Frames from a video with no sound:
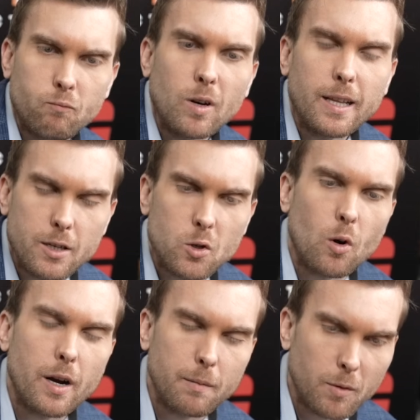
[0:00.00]
really
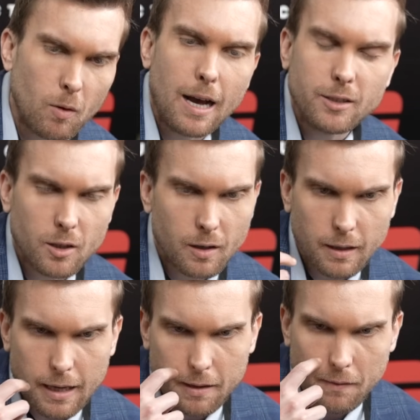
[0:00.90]
enjoyed the roster and
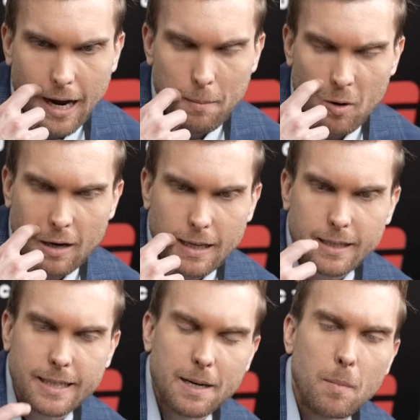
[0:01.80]
the vibe around that
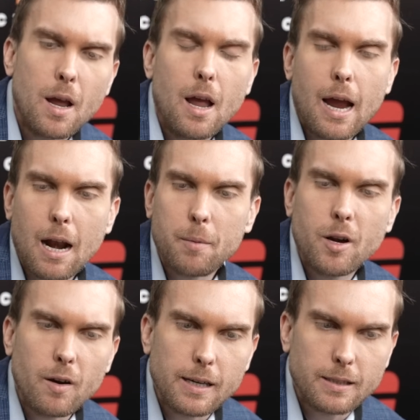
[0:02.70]
team. And I'm
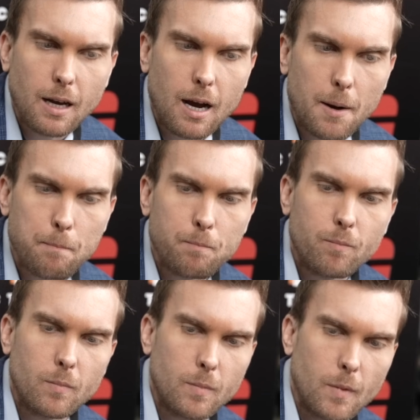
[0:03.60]
curious,
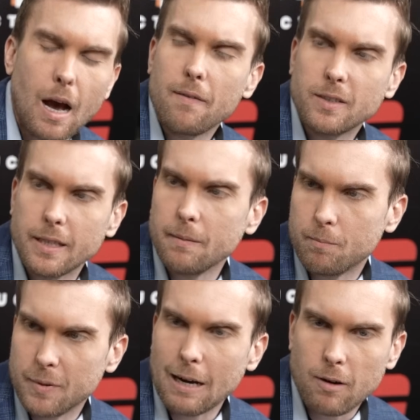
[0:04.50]
obviously,
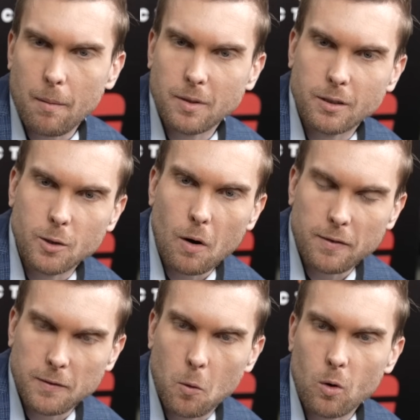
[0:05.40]
Zach Robinson's new
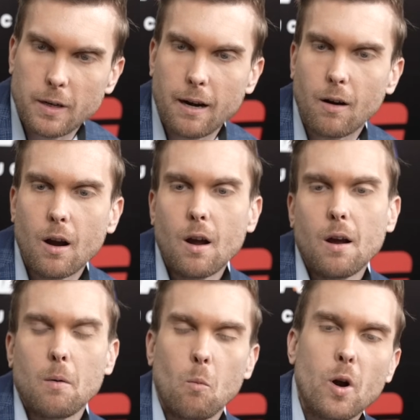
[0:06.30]
offensive coordinator.
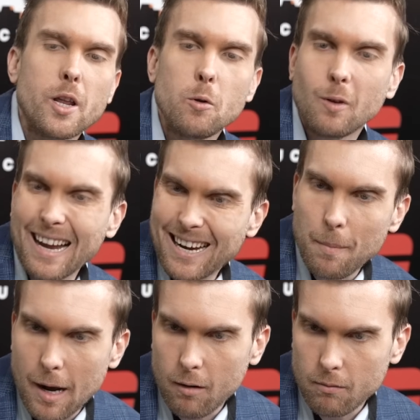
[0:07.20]
What do you like
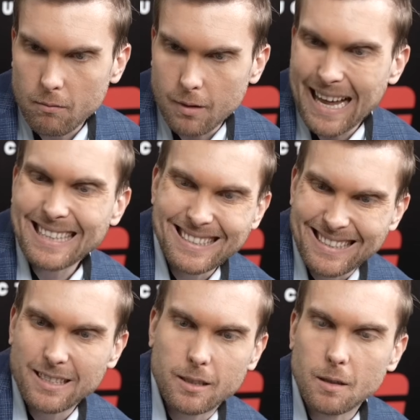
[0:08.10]
about that
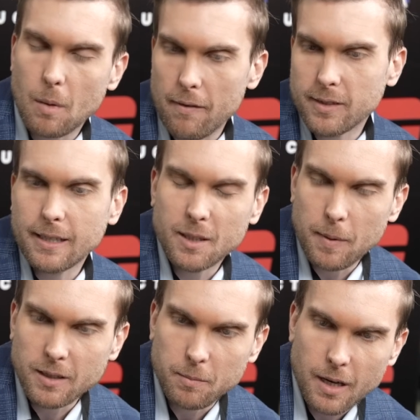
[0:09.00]
system? Obviously, he
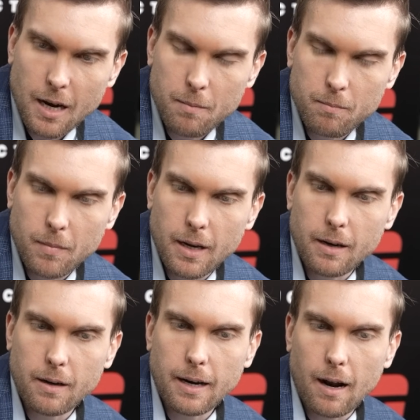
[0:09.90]
spent some time
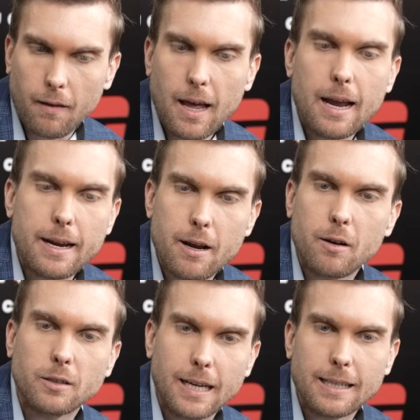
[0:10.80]
in LA. He
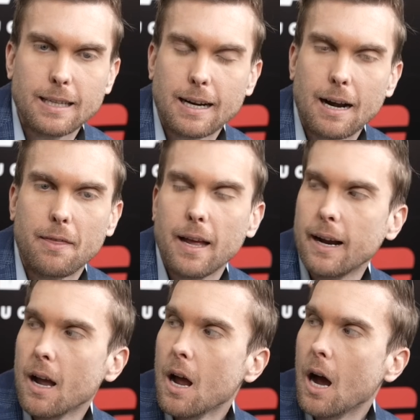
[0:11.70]
understands that kind of
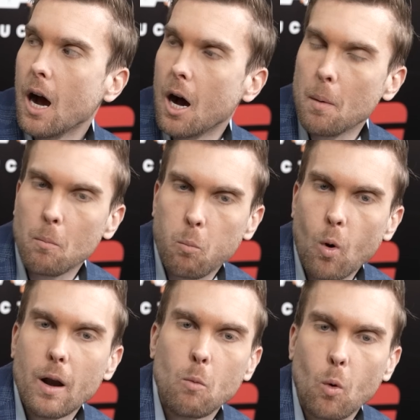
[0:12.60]
thing.
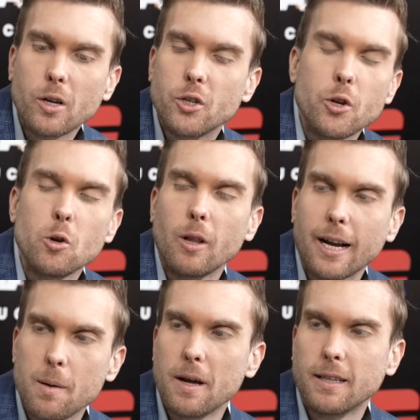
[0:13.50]
What do you
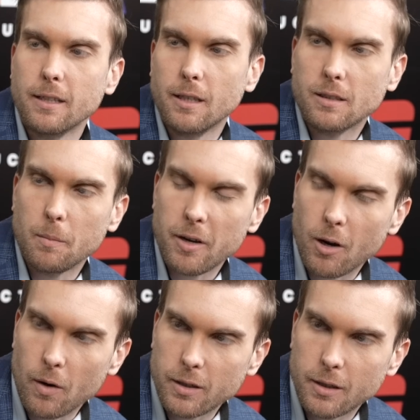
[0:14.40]
like about that system that you're
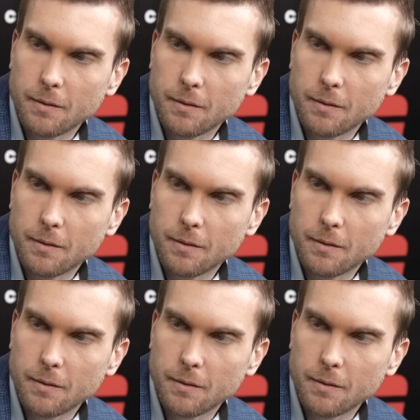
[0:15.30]
going into?